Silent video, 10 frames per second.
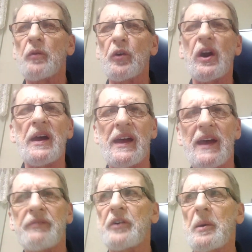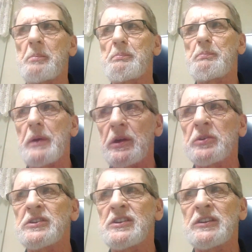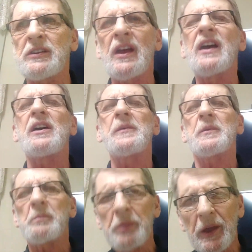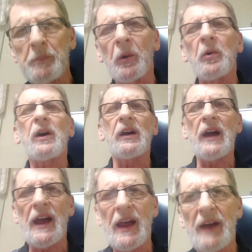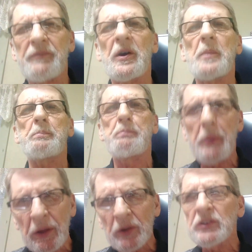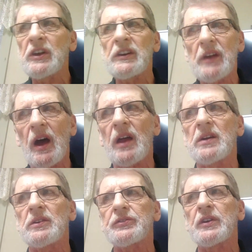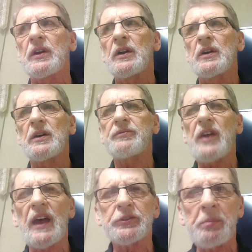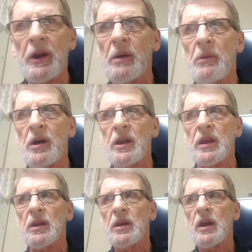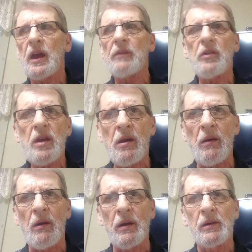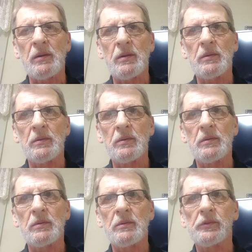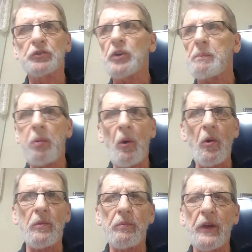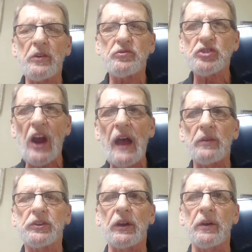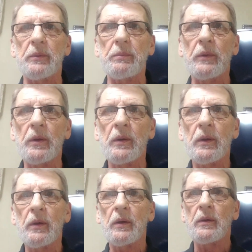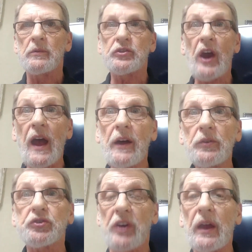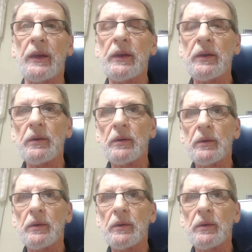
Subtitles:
over $500 million people, $500 million of taxpayer money every year to support their child-killing, child-selling